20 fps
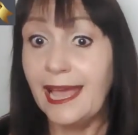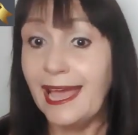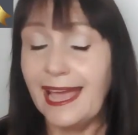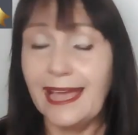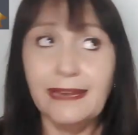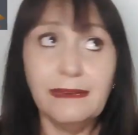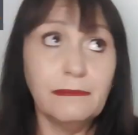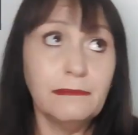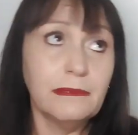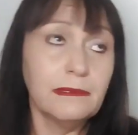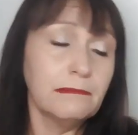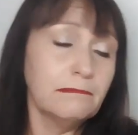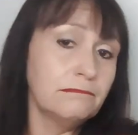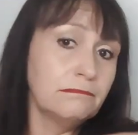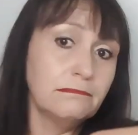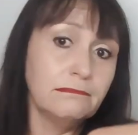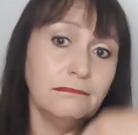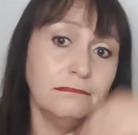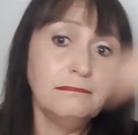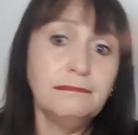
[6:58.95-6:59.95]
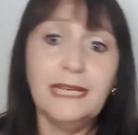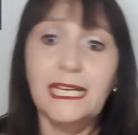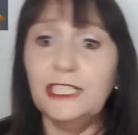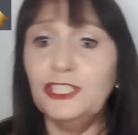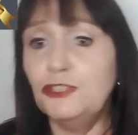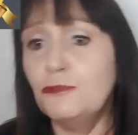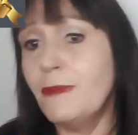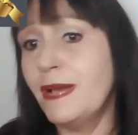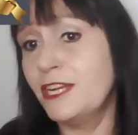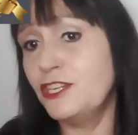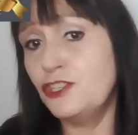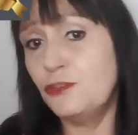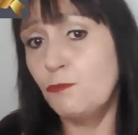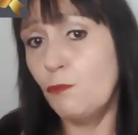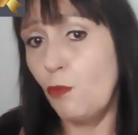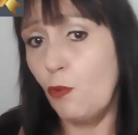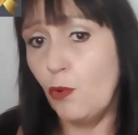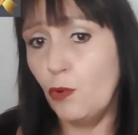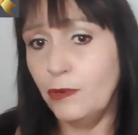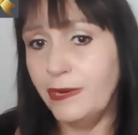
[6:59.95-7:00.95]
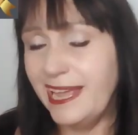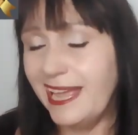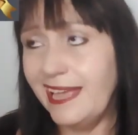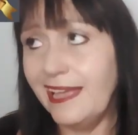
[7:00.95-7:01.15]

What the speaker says: and much more.